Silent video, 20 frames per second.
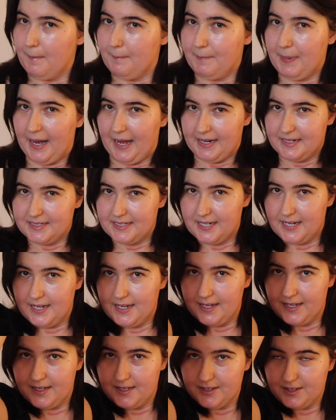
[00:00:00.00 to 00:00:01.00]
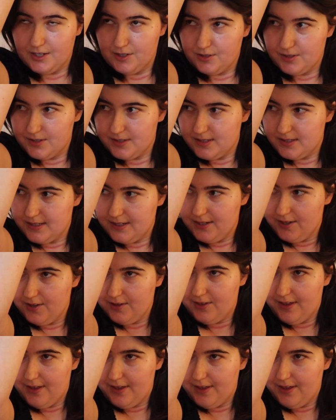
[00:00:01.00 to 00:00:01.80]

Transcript: but there's still